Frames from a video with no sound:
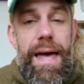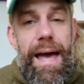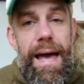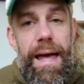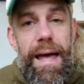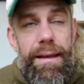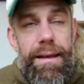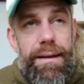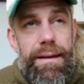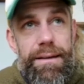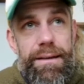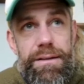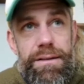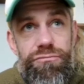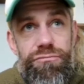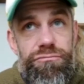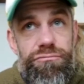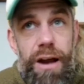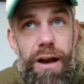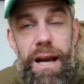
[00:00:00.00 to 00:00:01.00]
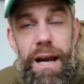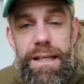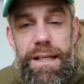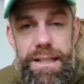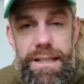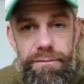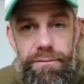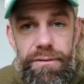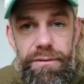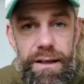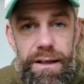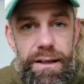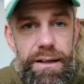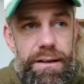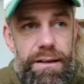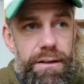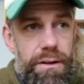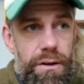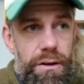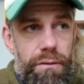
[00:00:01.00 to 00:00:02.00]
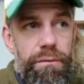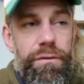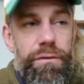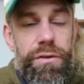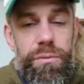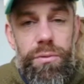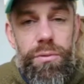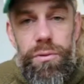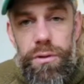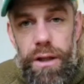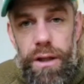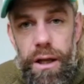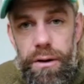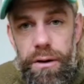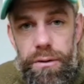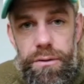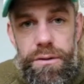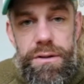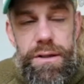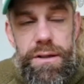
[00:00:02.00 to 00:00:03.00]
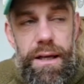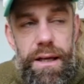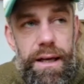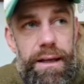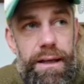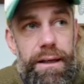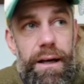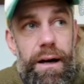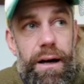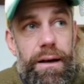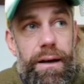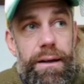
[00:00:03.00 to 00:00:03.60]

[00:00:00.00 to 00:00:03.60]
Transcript: it's relatively comfortable loads, and